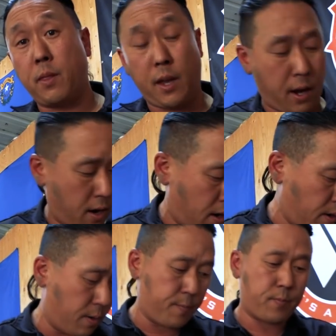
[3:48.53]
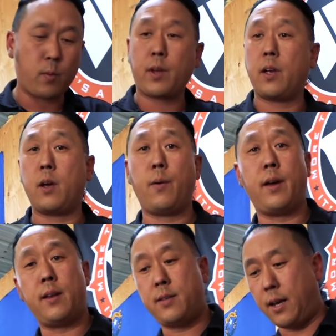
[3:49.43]
in the air, we can go
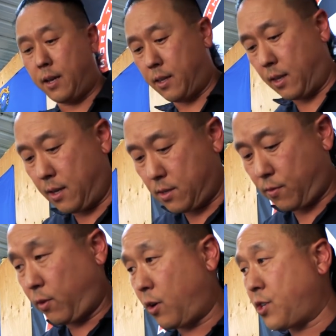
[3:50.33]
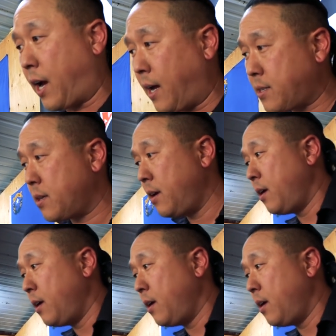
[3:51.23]
ahead and take these floor jacks,